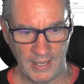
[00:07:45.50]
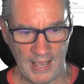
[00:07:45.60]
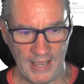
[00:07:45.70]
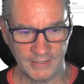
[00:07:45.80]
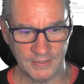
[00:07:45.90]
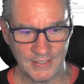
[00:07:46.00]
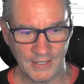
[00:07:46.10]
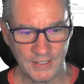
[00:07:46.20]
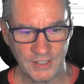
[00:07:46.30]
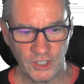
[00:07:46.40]
And
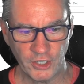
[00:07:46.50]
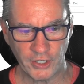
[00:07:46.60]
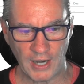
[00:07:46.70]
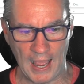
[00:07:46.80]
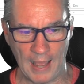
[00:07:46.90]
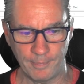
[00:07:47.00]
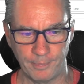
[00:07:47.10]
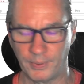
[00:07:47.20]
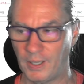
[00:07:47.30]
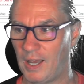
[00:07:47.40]
here up
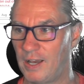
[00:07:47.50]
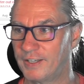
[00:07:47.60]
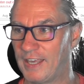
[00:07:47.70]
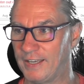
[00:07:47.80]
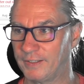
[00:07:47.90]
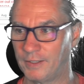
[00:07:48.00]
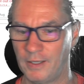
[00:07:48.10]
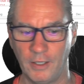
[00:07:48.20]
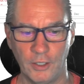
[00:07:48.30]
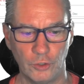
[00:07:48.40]
again,
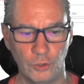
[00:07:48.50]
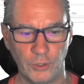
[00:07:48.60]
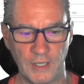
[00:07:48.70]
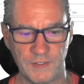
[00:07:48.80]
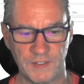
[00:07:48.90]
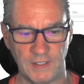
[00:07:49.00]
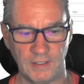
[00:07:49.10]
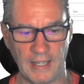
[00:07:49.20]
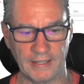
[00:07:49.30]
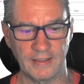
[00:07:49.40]
you can see
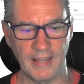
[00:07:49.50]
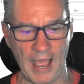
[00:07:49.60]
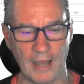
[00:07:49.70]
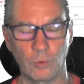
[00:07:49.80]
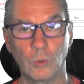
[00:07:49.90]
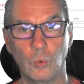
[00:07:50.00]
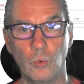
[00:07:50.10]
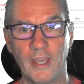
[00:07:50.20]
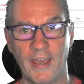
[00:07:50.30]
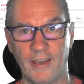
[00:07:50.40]
that now
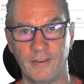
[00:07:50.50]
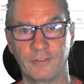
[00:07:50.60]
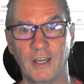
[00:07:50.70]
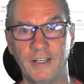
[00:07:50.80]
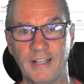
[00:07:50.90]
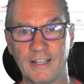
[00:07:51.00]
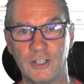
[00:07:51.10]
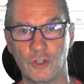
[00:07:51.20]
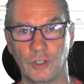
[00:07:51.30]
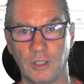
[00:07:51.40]
we have an
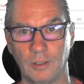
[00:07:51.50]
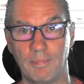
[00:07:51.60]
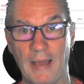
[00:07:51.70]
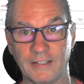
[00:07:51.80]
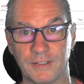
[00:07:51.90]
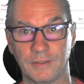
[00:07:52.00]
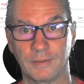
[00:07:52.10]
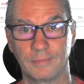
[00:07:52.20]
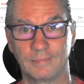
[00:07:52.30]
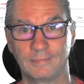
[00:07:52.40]
additional button.
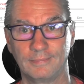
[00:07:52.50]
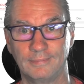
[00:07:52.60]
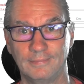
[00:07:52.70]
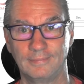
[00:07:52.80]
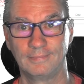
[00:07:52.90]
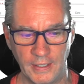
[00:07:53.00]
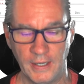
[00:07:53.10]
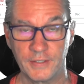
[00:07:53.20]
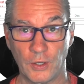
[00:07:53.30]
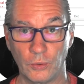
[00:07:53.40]

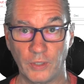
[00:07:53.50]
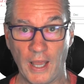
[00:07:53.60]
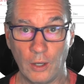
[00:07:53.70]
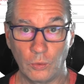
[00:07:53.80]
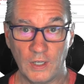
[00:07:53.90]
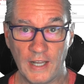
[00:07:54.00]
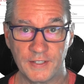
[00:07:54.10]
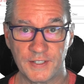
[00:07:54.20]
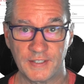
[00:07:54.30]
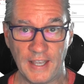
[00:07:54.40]
So now
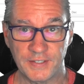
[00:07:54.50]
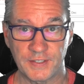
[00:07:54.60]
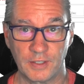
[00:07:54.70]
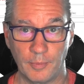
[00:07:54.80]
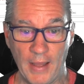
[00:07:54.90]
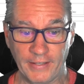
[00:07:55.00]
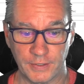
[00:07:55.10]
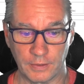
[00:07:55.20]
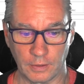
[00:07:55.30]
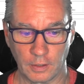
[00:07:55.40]
let's test the
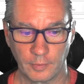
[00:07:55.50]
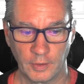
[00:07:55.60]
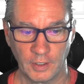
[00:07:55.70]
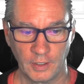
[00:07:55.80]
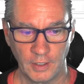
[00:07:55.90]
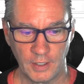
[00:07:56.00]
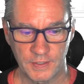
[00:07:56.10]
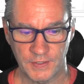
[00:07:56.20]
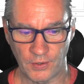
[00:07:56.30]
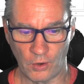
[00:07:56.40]
button.
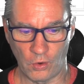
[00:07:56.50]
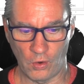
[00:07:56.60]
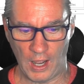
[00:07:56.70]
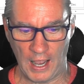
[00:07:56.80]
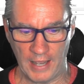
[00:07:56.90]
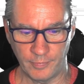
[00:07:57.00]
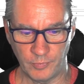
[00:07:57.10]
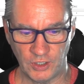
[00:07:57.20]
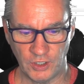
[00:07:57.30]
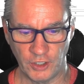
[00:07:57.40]
So I'm
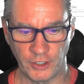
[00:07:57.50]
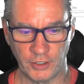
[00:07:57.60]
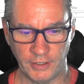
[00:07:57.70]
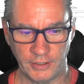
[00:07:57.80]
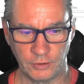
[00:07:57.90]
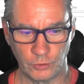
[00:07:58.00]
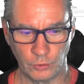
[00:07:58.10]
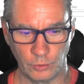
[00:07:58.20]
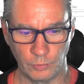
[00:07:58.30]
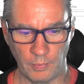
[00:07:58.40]
here
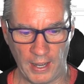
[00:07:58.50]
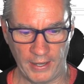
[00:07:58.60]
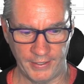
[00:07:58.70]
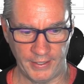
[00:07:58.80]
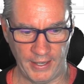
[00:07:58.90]
into my